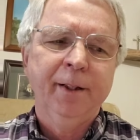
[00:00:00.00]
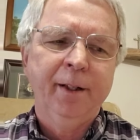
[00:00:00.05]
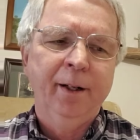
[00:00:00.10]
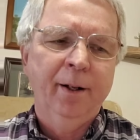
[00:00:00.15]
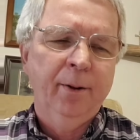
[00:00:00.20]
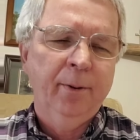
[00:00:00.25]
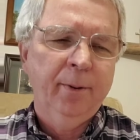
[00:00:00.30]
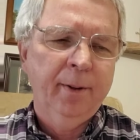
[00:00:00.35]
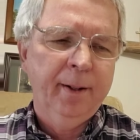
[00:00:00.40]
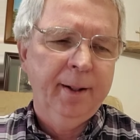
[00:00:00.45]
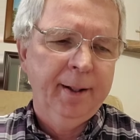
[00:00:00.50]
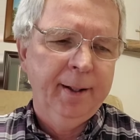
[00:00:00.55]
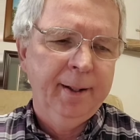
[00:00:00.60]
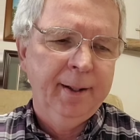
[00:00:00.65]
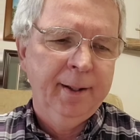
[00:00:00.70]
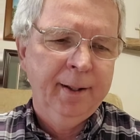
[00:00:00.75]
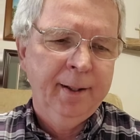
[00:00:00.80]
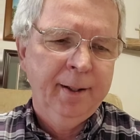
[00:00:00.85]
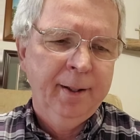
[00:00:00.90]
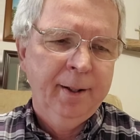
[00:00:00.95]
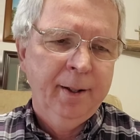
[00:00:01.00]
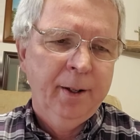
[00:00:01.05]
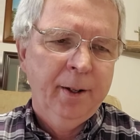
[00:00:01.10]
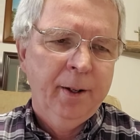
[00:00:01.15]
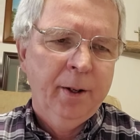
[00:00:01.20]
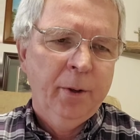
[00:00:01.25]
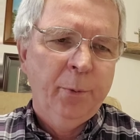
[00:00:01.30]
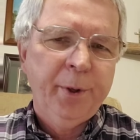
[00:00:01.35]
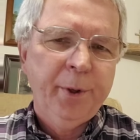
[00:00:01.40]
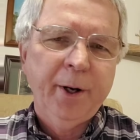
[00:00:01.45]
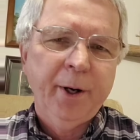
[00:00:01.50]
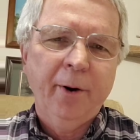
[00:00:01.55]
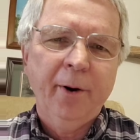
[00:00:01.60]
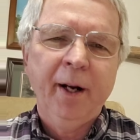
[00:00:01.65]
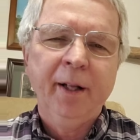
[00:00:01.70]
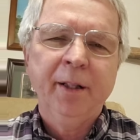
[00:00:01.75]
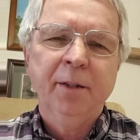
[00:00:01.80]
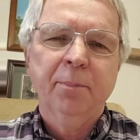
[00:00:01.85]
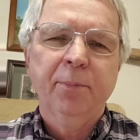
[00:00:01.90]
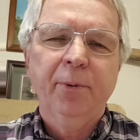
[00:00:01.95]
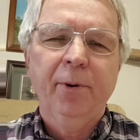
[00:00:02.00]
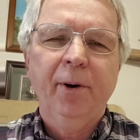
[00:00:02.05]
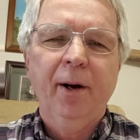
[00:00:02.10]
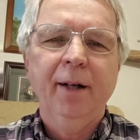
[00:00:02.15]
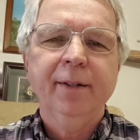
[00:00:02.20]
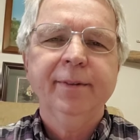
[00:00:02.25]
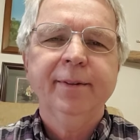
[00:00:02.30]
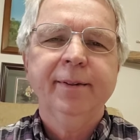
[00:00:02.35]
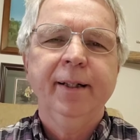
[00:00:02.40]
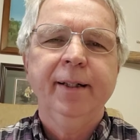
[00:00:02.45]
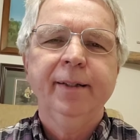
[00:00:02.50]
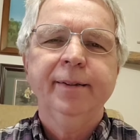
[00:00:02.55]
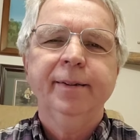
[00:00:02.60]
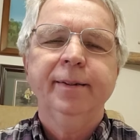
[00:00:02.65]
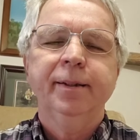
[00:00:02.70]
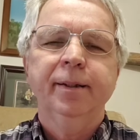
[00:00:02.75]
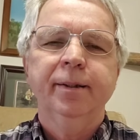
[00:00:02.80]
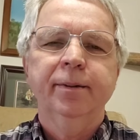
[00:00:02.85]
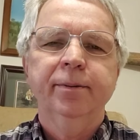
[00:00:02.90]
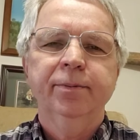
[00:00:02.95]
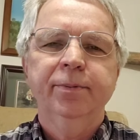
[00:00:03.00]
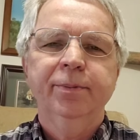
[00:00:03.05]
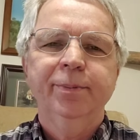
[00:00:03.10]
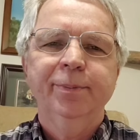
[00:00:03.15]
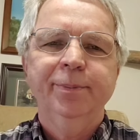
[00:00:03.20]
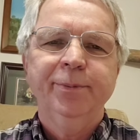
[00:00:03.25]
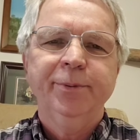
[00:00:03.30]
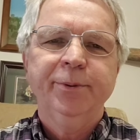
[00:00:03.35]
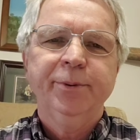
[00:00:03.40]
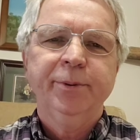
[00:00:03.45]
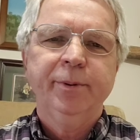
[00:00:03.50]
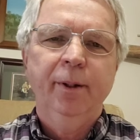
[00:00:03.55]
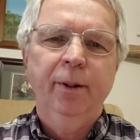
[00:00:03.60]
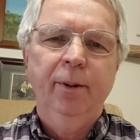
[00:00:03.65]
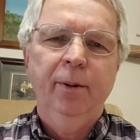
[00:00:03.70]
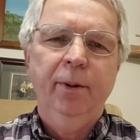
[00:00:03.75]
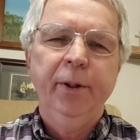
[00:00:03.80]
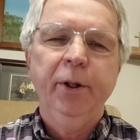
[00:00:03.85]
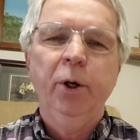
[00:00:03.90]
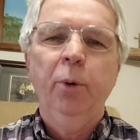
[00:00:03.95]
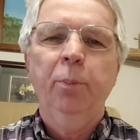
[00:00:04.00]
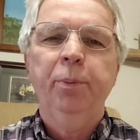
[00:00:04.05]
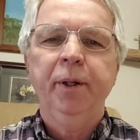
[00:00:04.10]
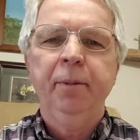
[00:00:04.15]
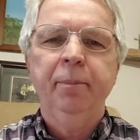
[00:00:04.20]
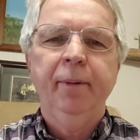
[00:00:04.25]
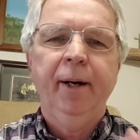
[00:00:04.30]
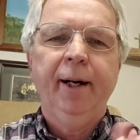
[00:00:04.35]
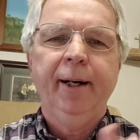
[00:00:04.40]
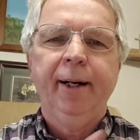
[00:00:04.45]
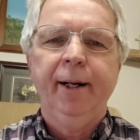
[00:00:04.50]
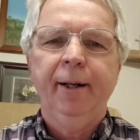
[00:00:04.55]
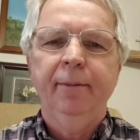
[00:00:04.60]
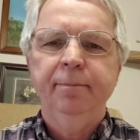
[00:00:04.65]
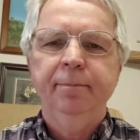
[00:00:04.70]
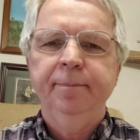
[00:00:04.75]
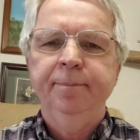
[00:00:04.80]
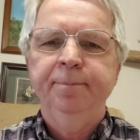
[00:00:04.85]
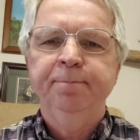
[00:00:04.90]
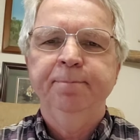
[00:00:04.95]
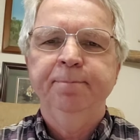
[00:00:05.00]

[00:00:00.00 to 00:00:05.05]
you know, we are in the process of slowly opening back up